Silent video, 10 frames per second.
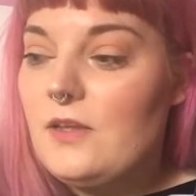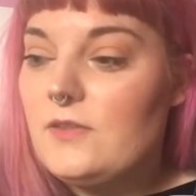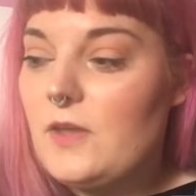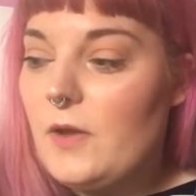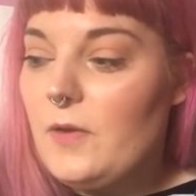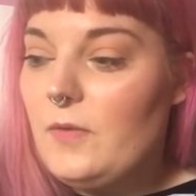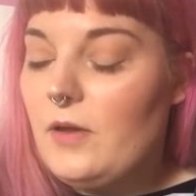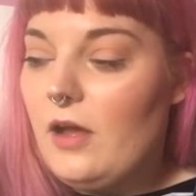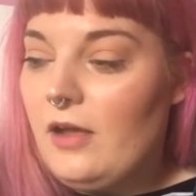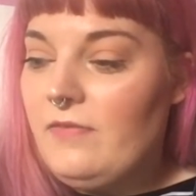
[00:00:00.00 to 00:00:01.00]
So
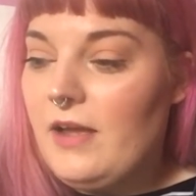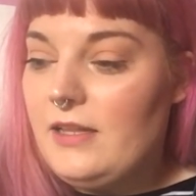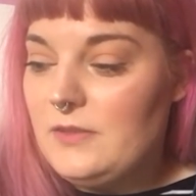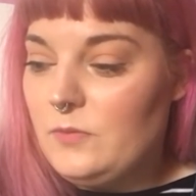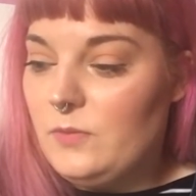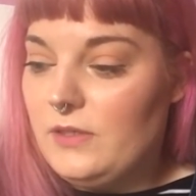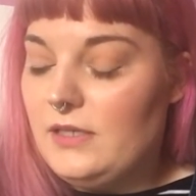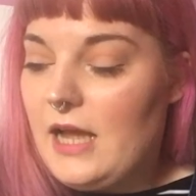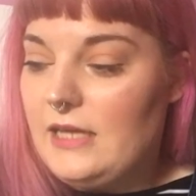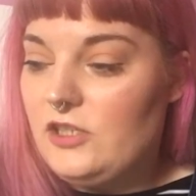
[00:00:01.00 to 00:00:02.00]
I found this
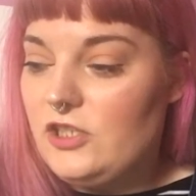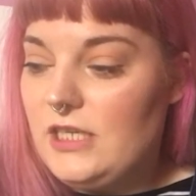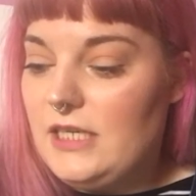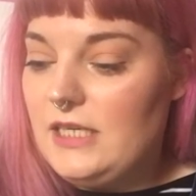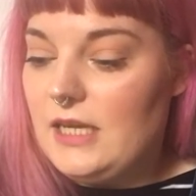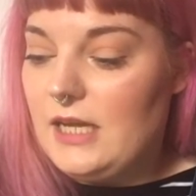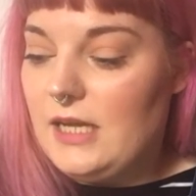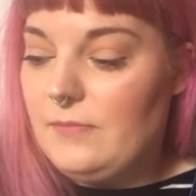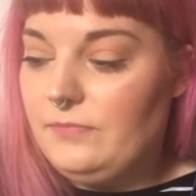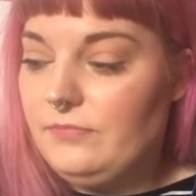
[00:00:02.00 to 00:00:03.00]
woman and she
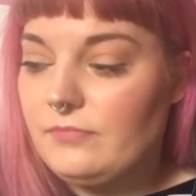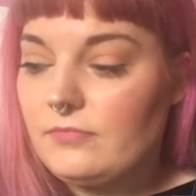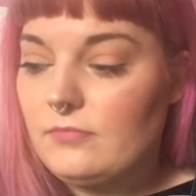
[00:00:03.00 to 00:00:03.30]
um,